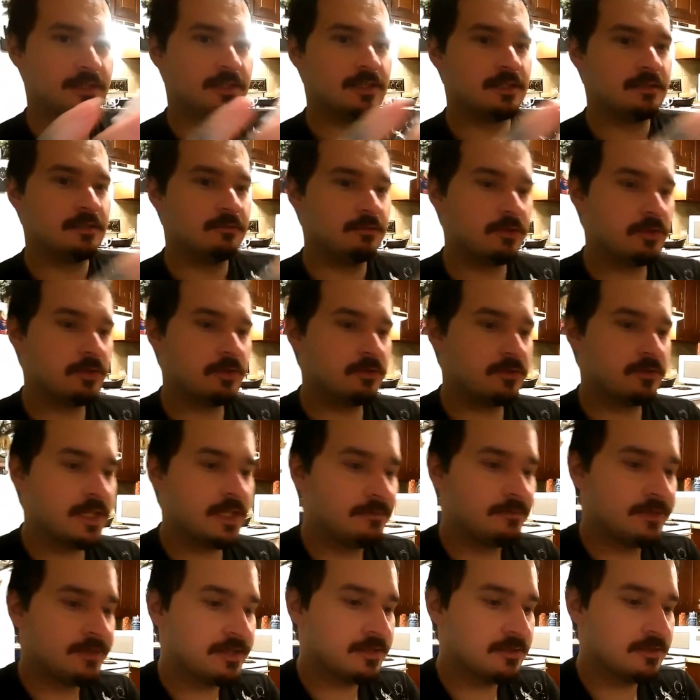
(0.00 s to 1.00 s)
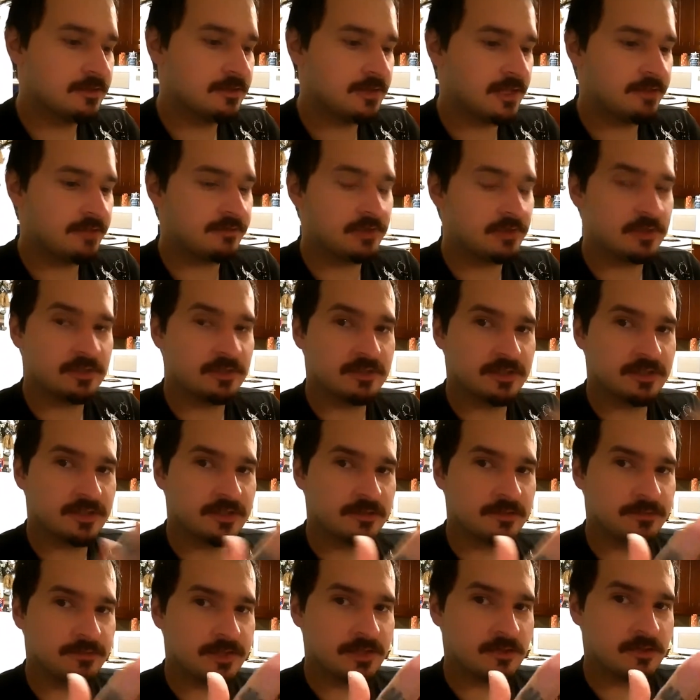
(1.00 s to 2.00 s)
Little Debbie does have a good
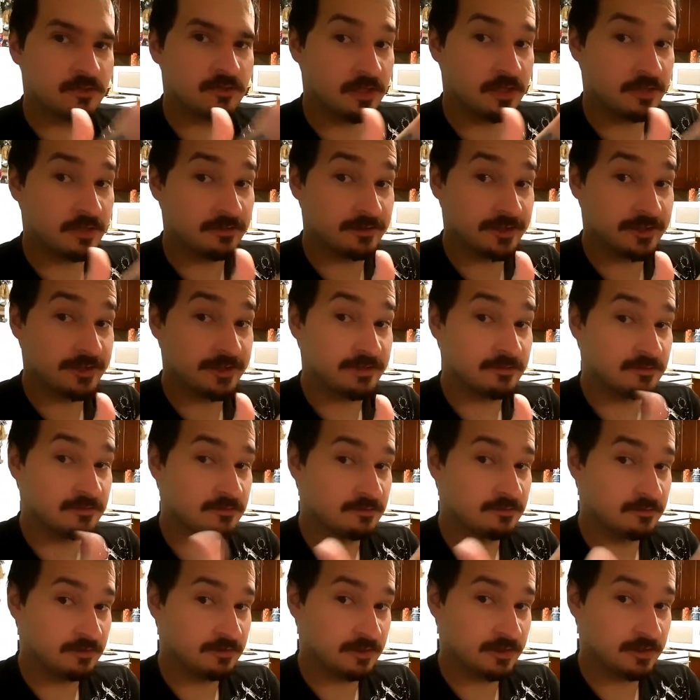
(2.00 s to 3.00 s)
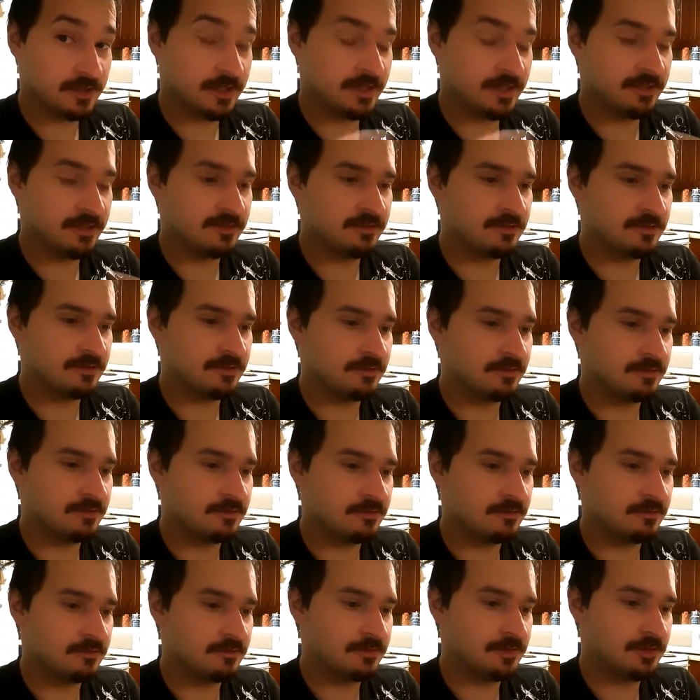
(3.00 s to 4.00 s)
thing about quality. The cakes is
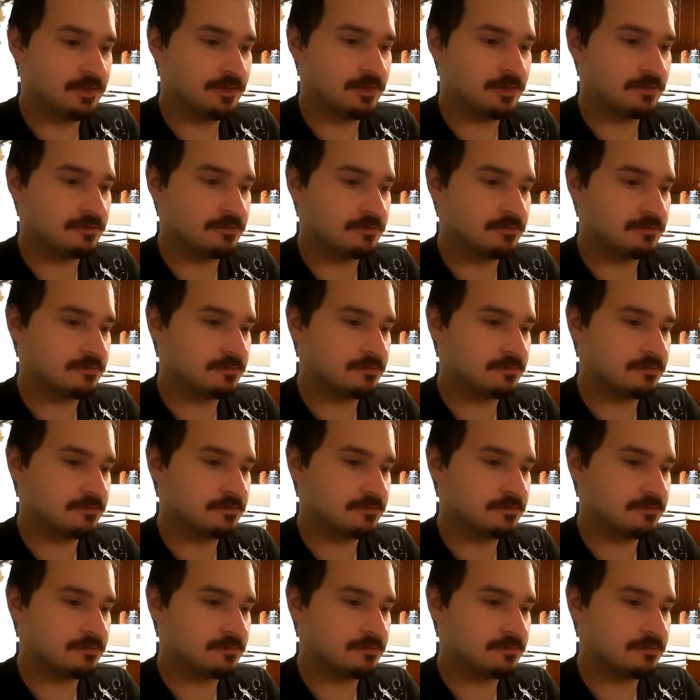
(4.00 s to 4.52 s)
you know,